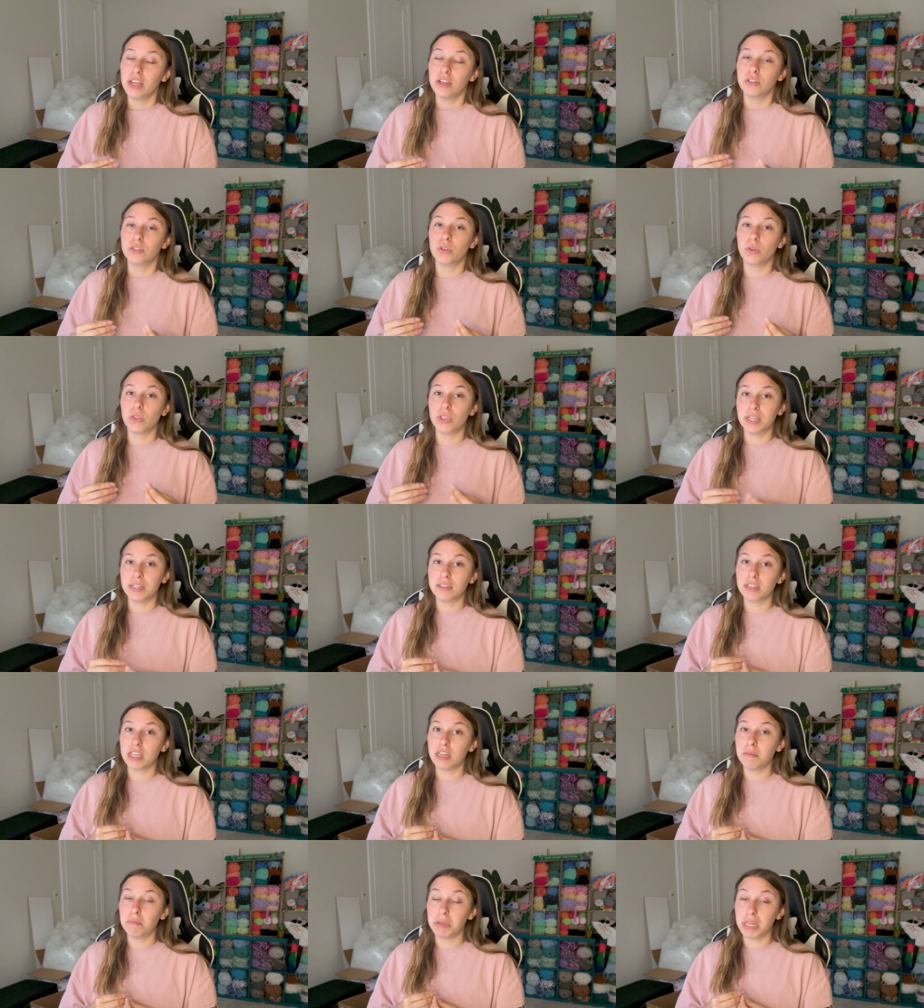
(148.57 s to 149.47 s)
So this
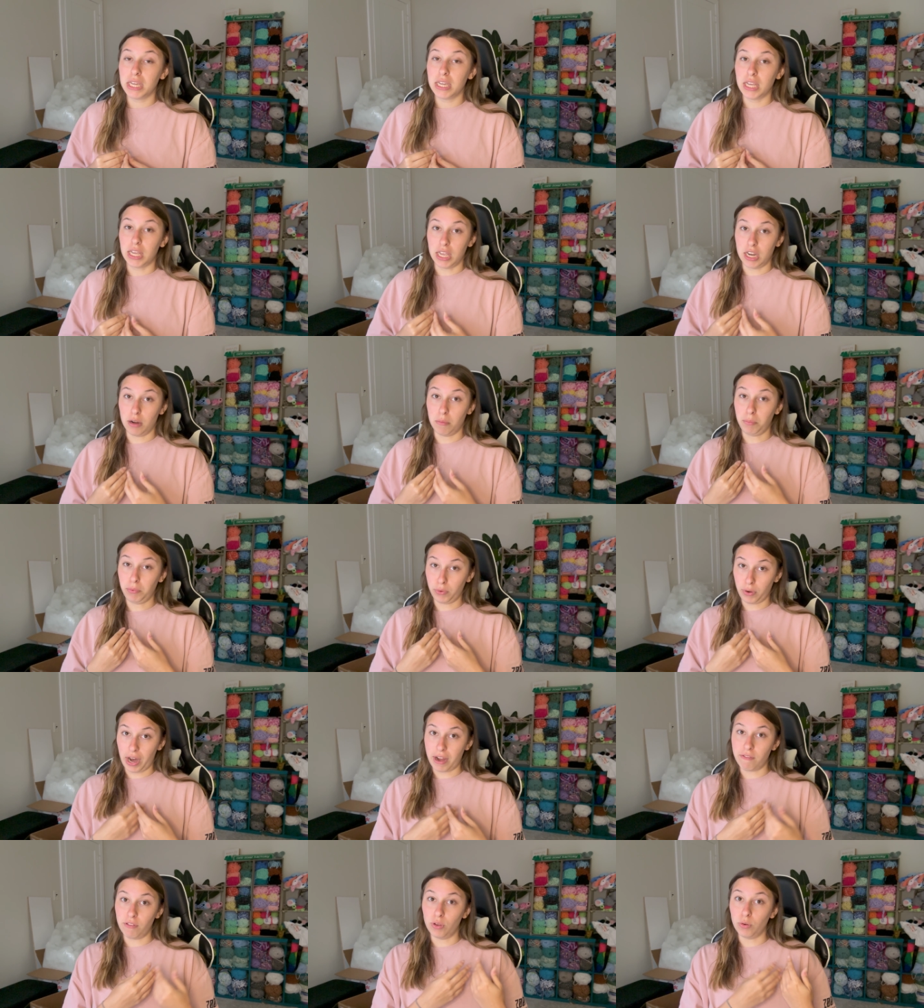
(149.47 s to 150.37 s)
can be in a
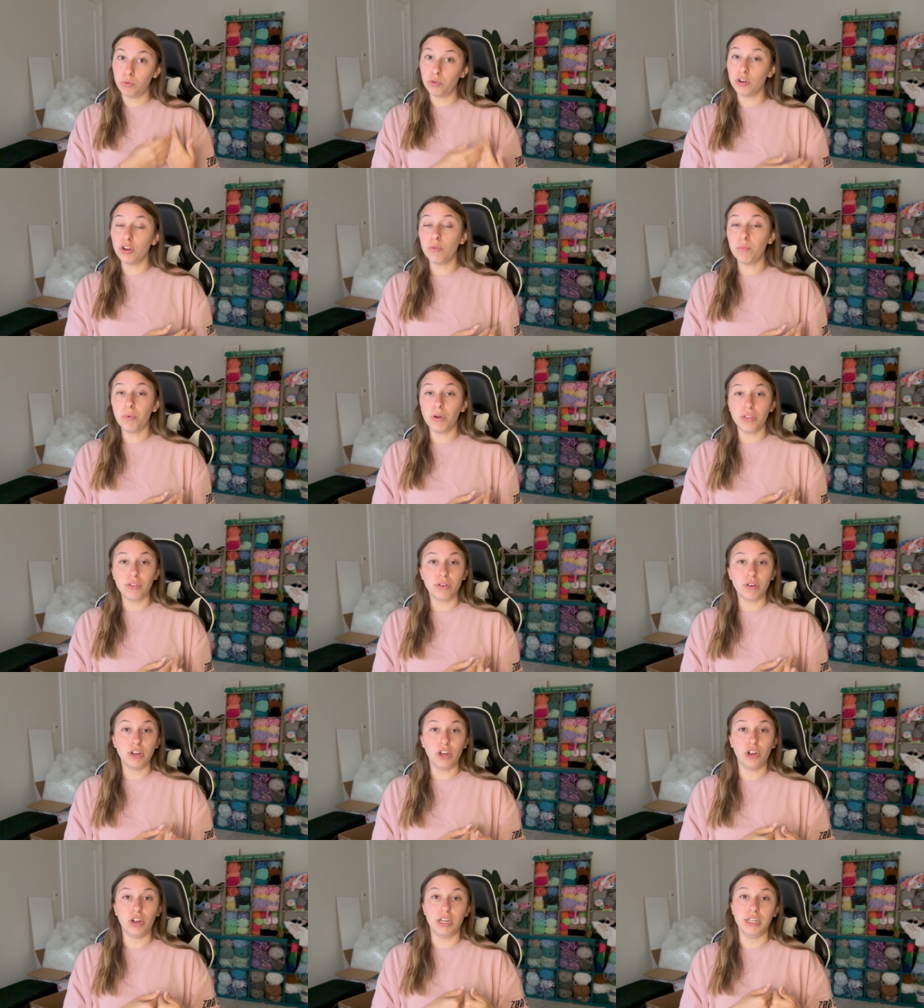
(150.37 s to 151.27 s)
private group, whether
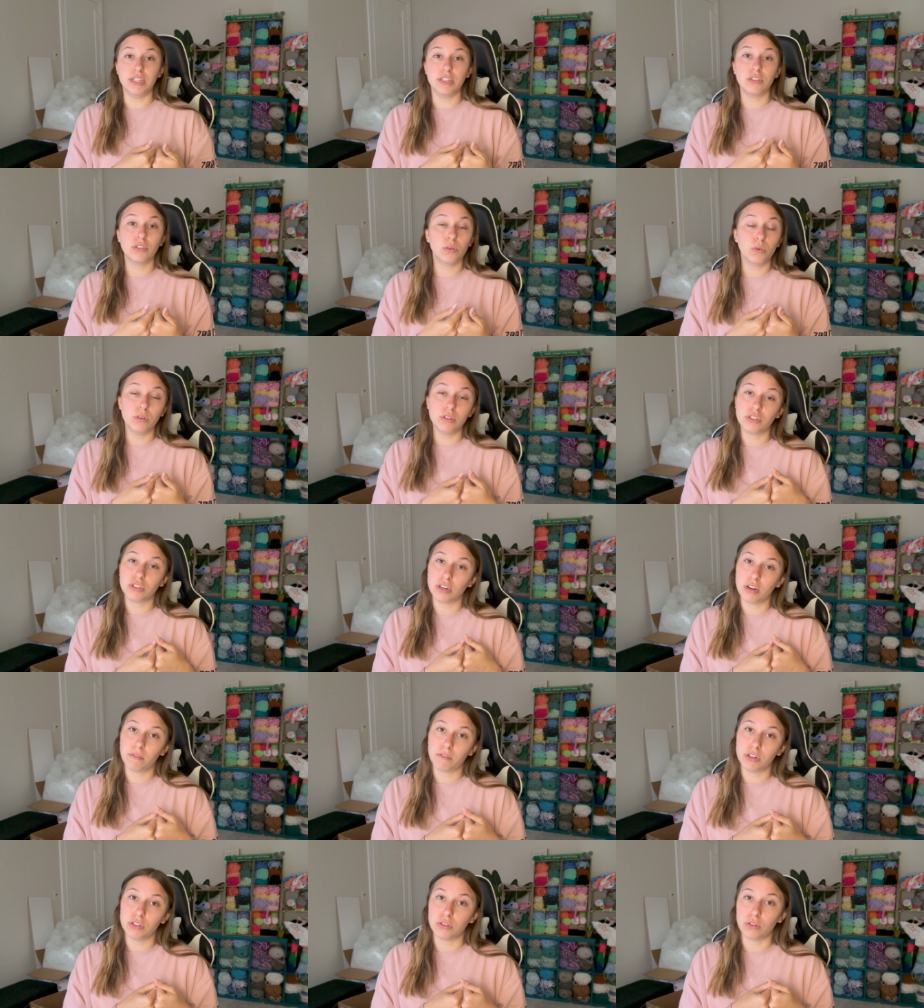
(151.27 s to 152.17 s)
you're in Discord
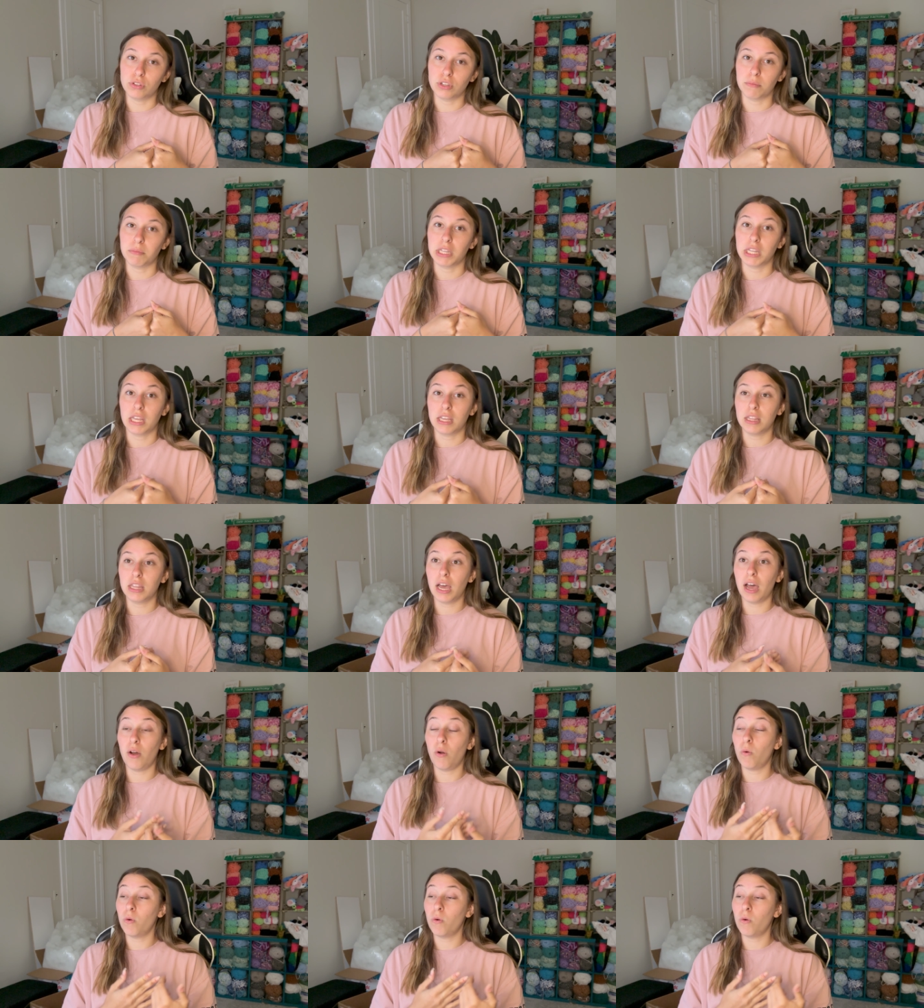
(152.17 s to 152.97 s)
servers or something like that,